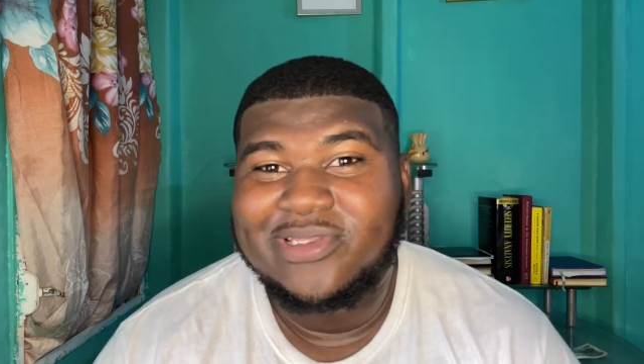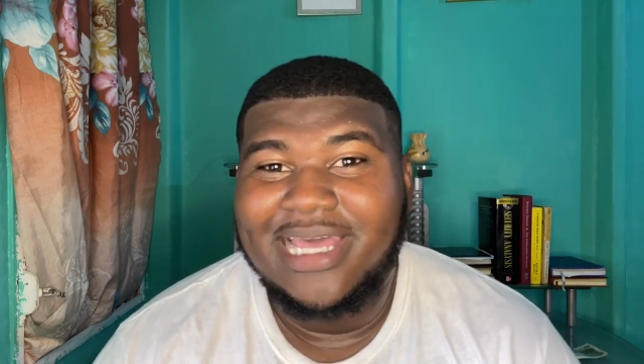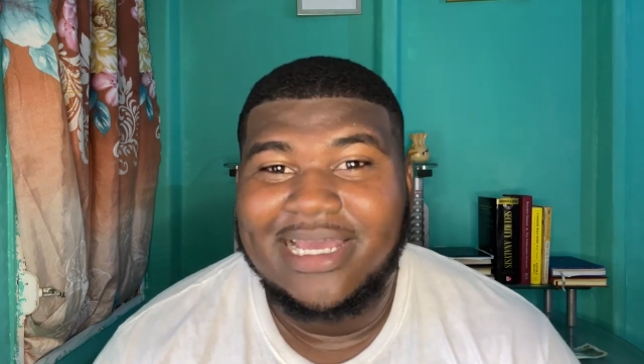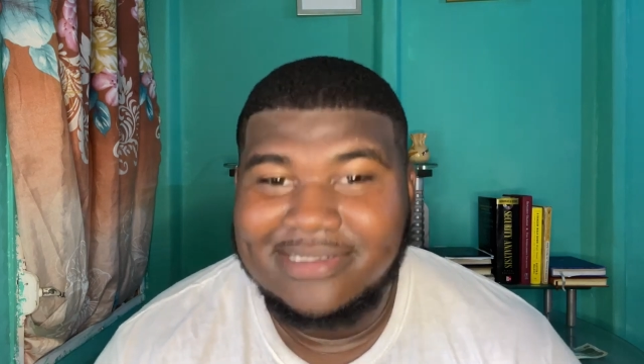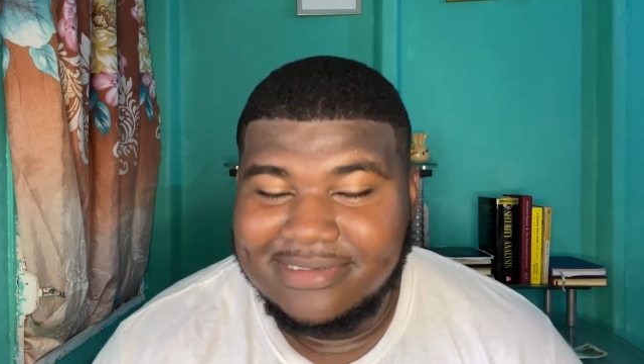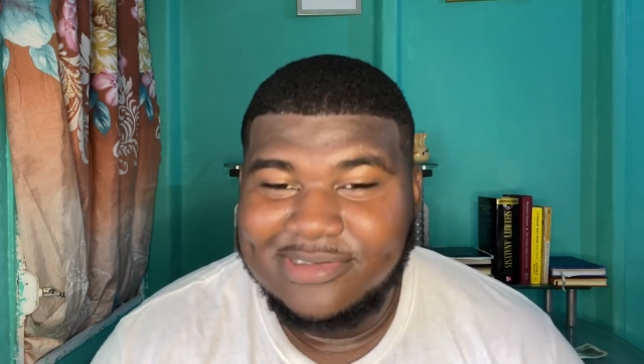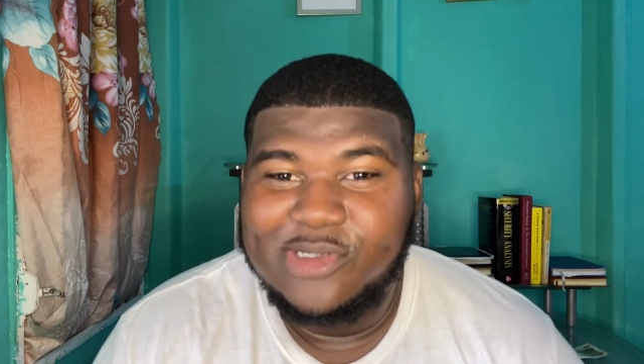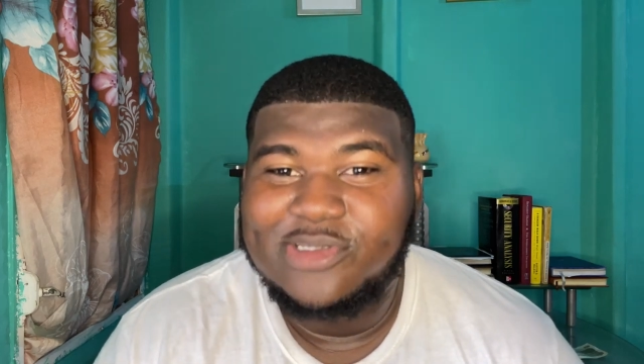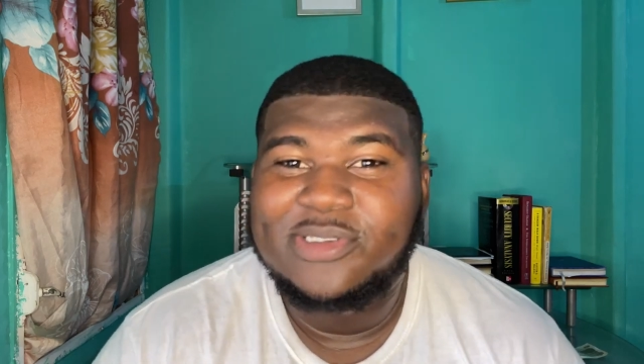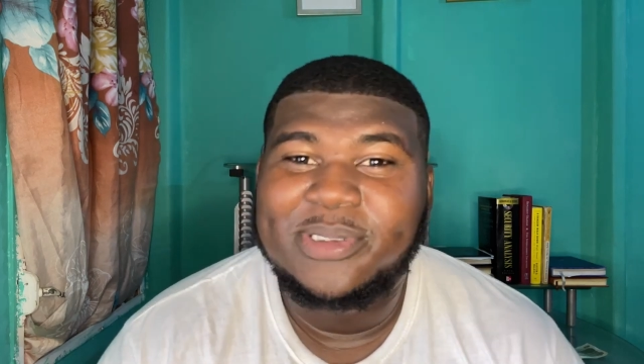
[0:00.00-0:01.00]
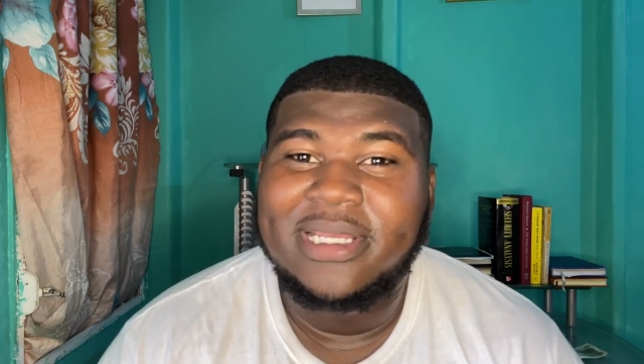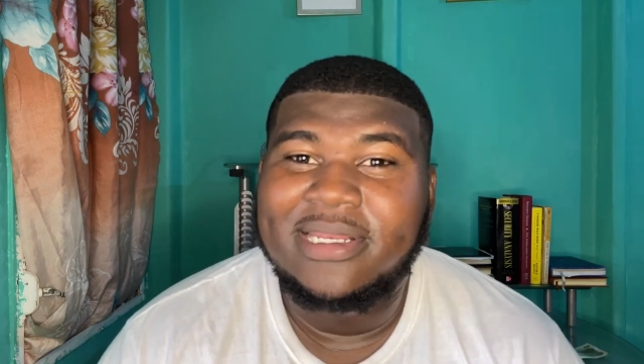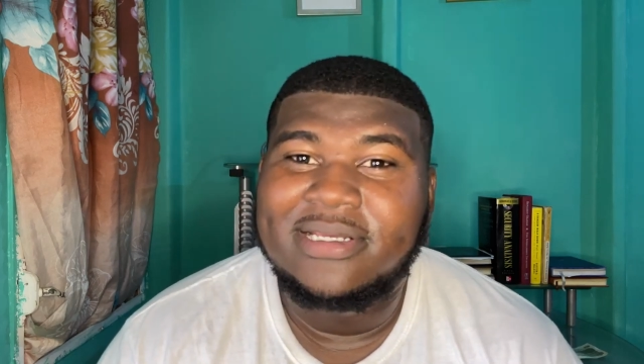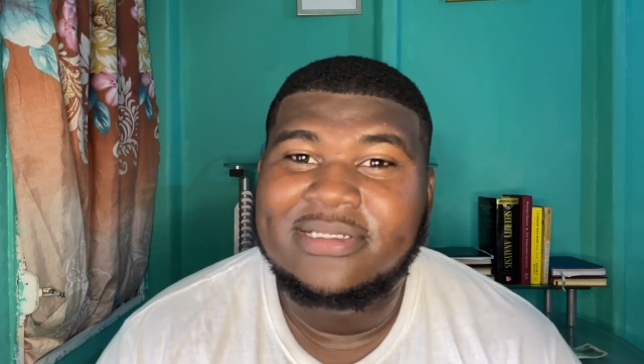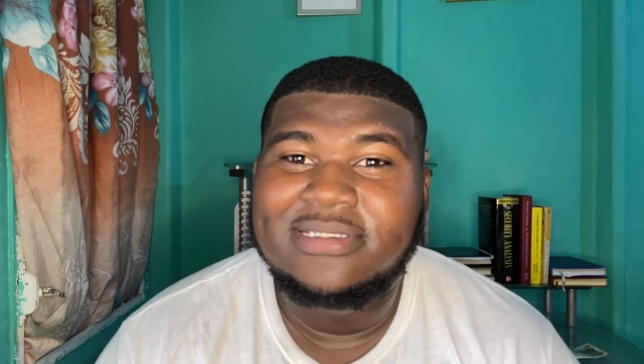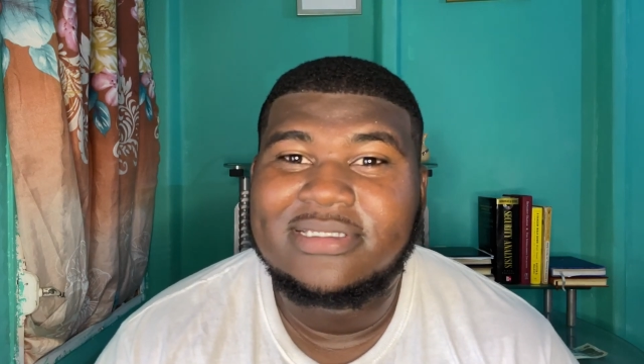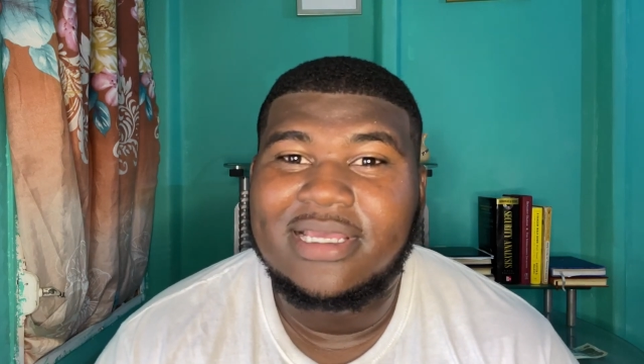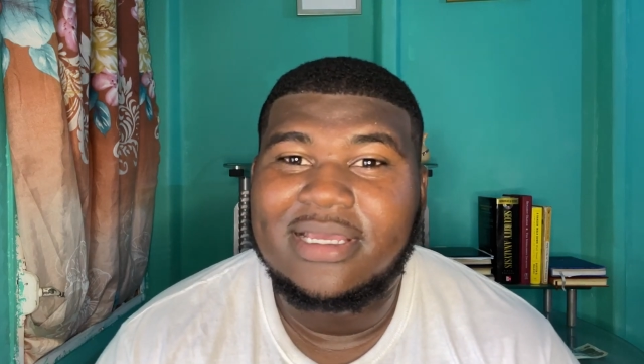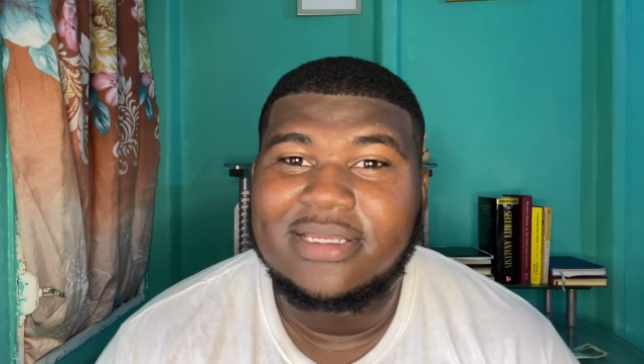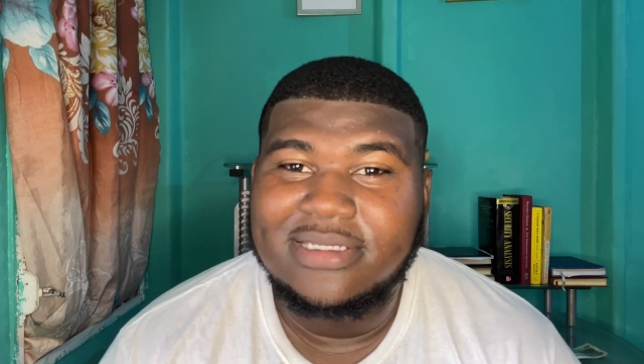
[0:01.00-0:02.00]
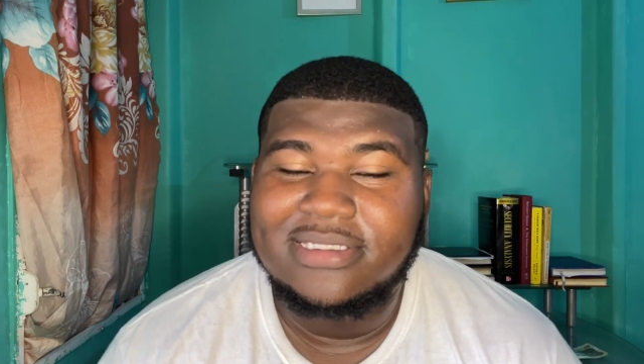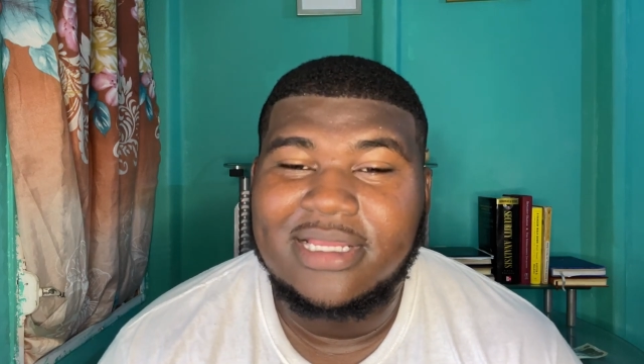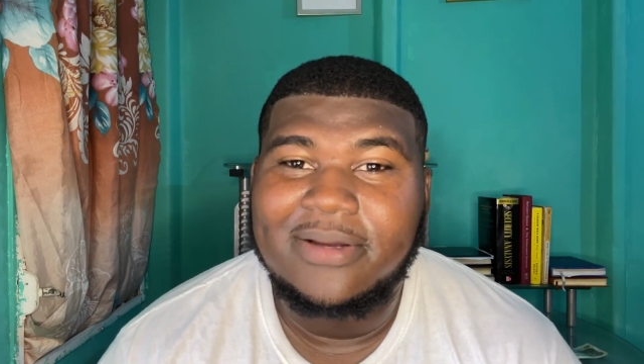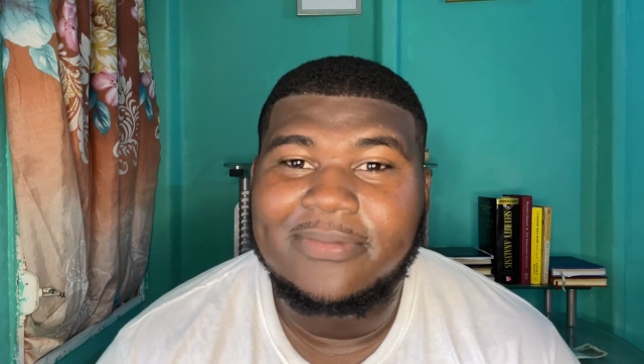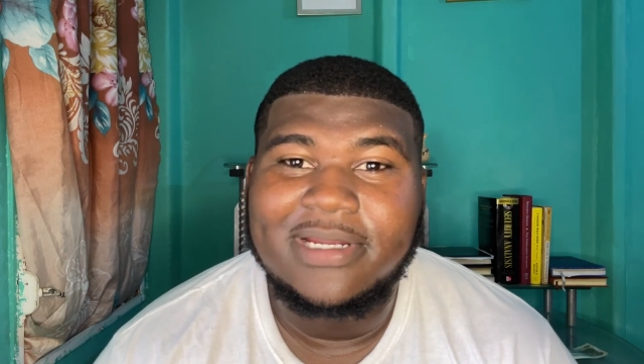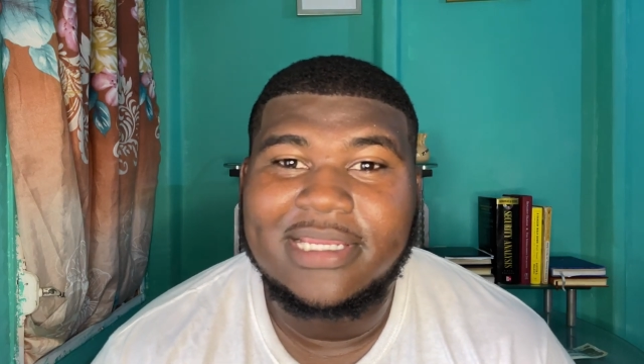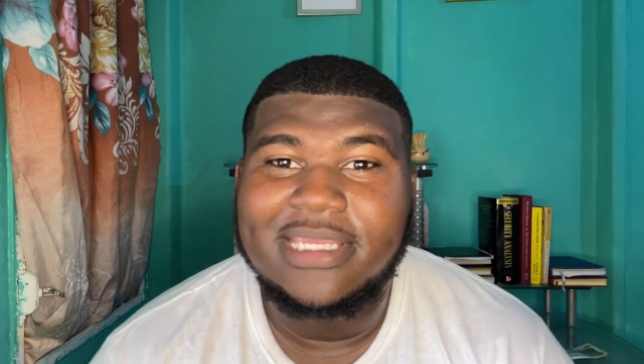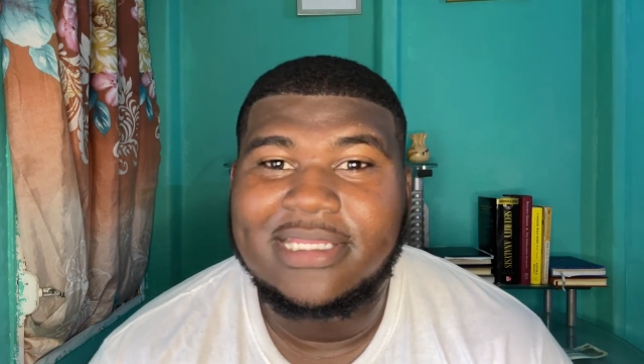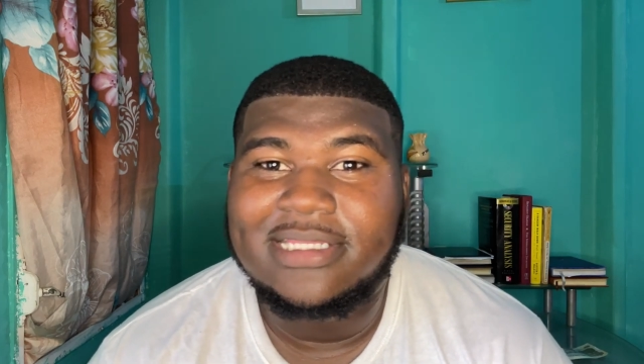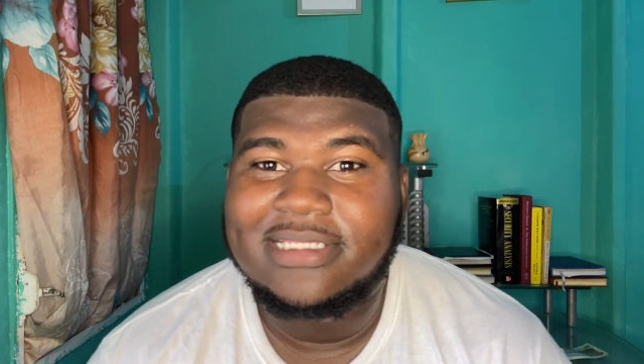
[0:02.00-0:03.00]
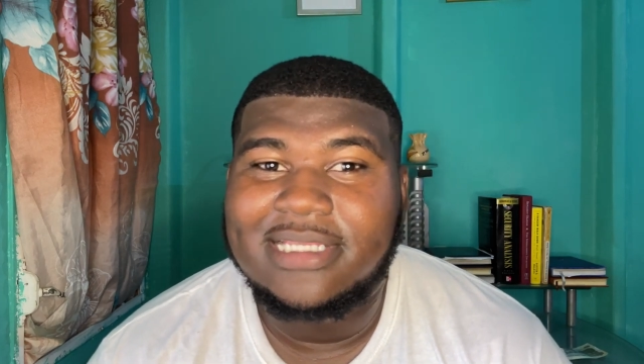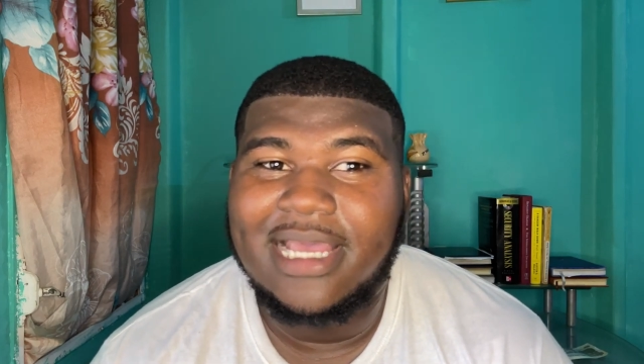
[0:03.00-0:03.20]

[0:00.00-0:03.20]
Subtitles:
that does finance and the stock market